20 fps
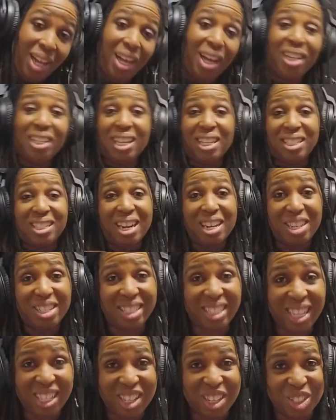They're trying to
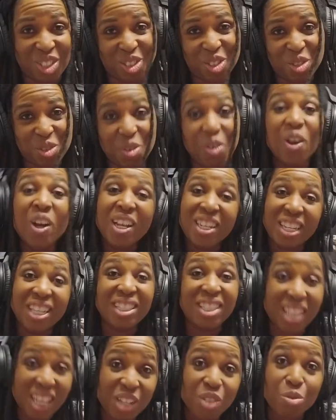say not to do the
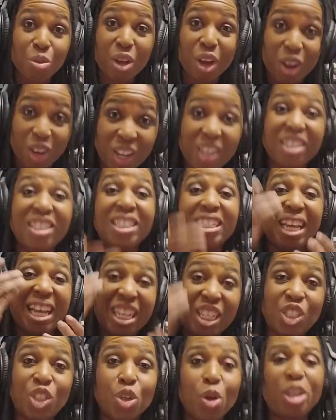things we already
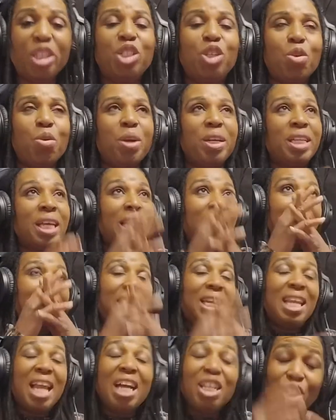enjoy doing.
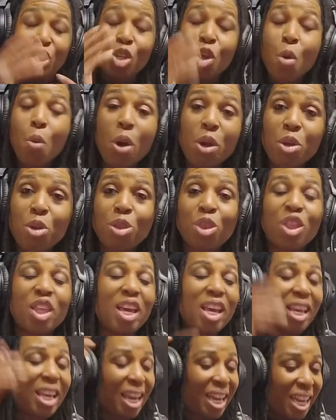Let's know what you
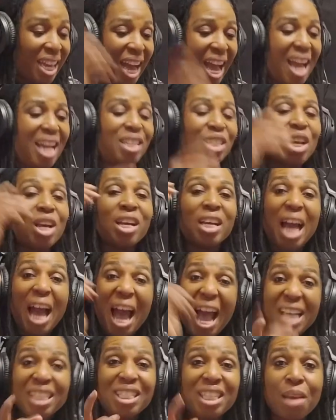think. And guys,
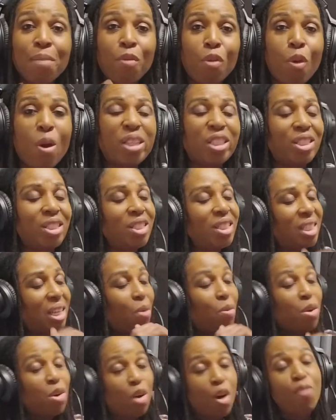ask him questions and
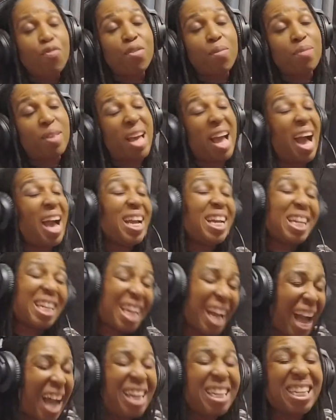we'll go from there. I
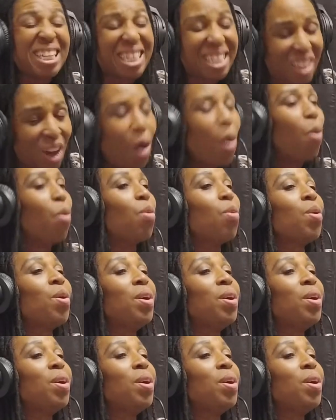gotta go.